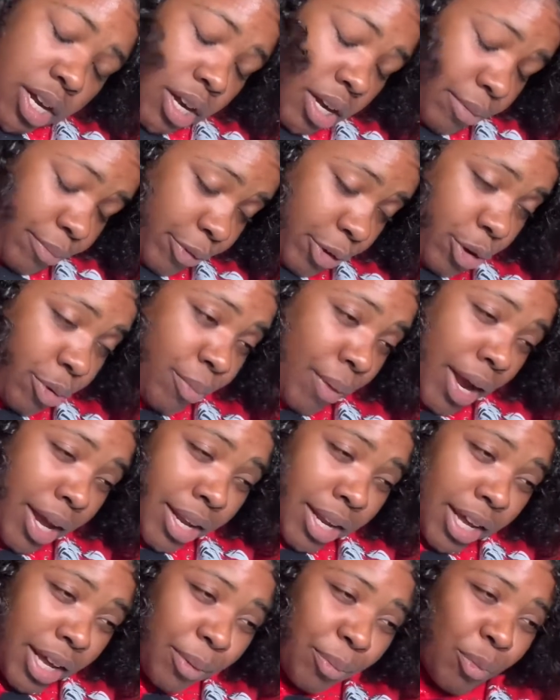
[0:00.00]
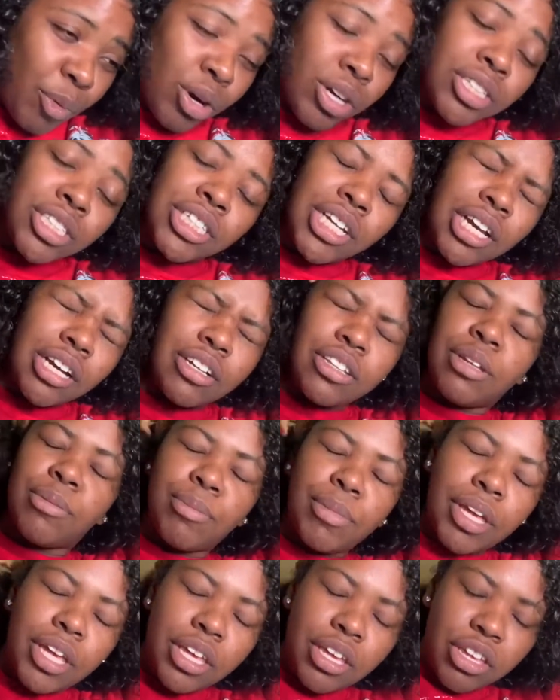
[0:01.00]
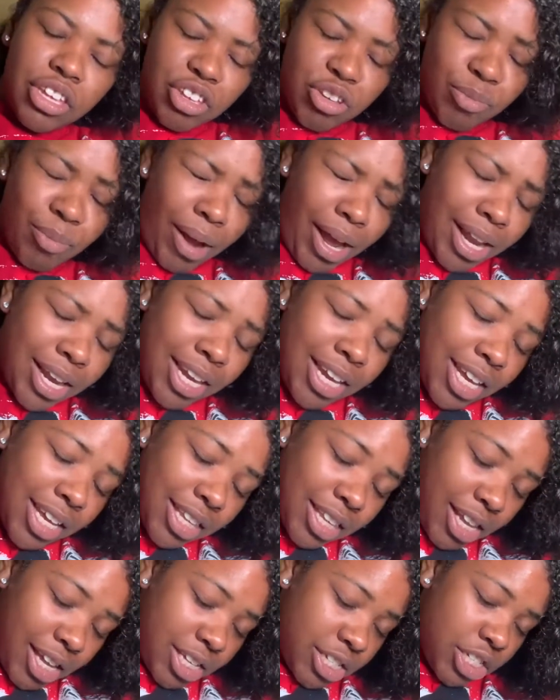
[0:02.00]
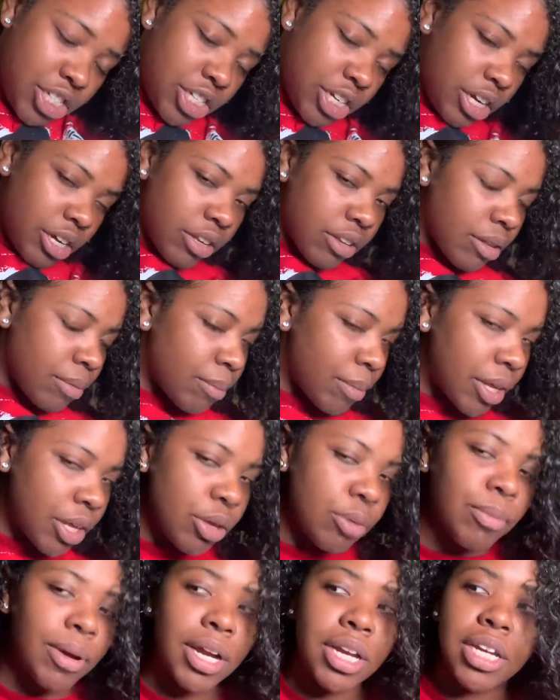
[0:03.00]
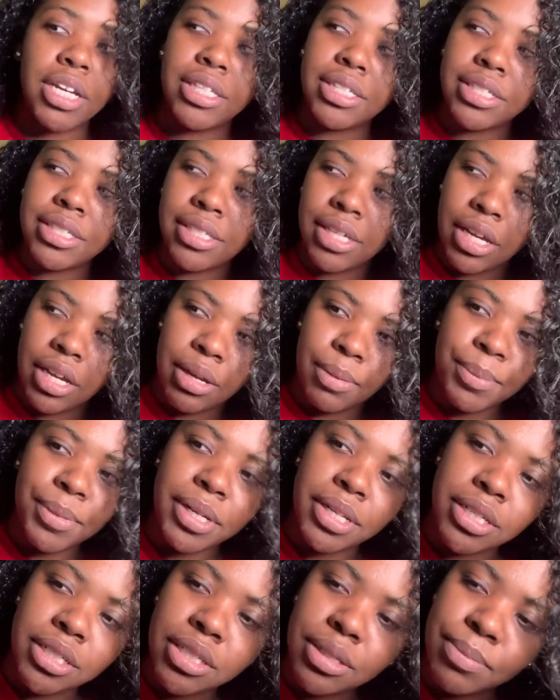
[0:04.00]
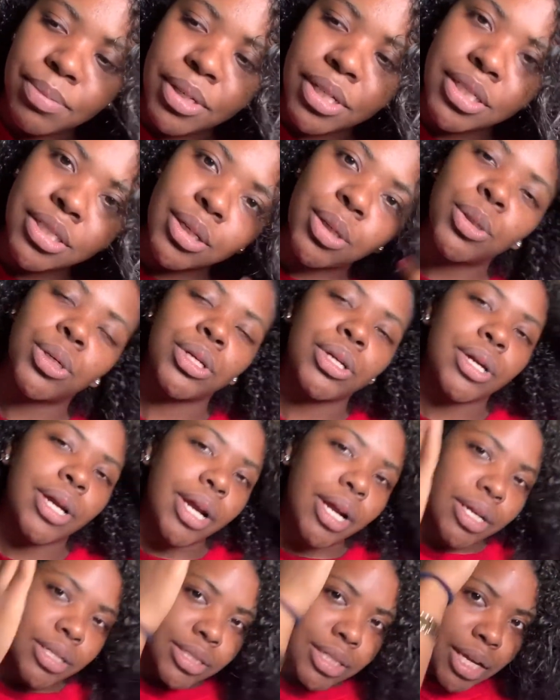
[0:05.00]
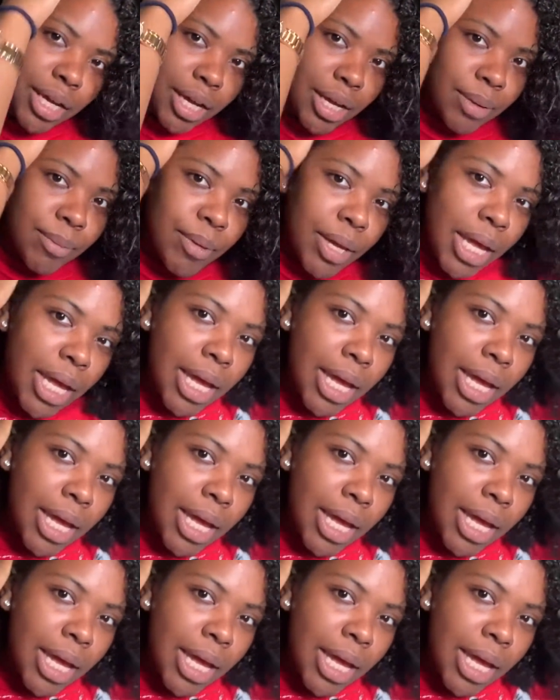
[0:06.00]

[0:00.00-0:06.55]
you might need more gel than me, you might need less gel than me, you might need the same. It just depends on your hair type